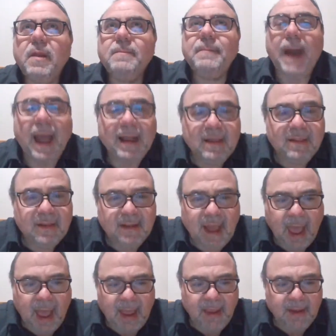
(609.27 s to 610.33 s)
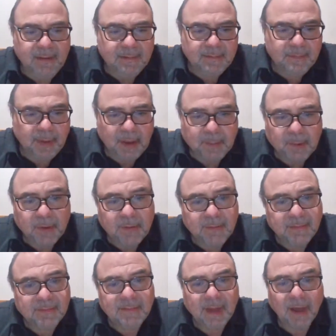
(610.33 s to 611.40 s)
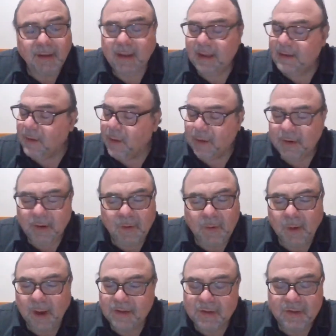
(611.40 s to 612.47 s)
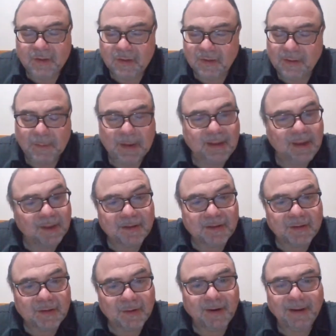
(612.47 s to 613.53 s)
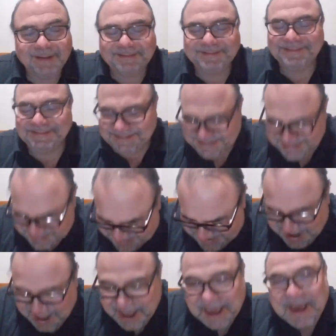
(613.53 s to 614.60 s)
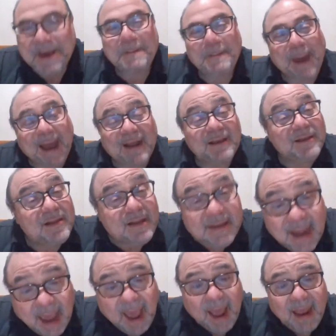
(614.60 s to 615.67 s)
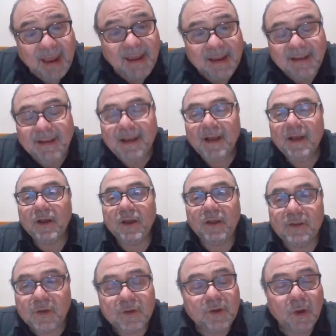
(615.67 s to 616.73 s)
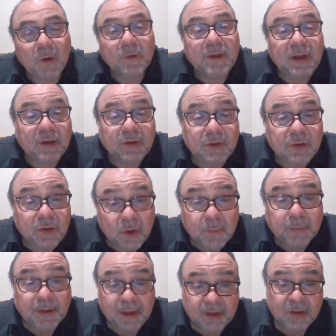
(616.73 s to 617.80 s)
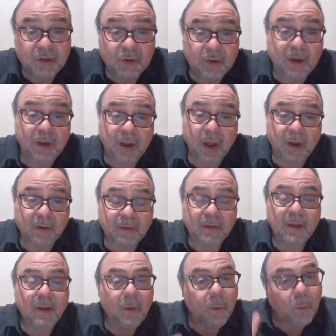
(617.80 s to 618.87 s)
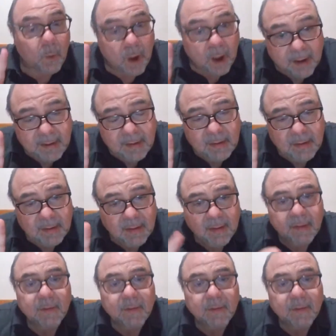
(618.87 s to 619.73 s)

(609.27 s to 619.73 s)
back in the day, people, I'll get to all your questions. Just let me tell the story. Back in the day, there's only two places you can go. One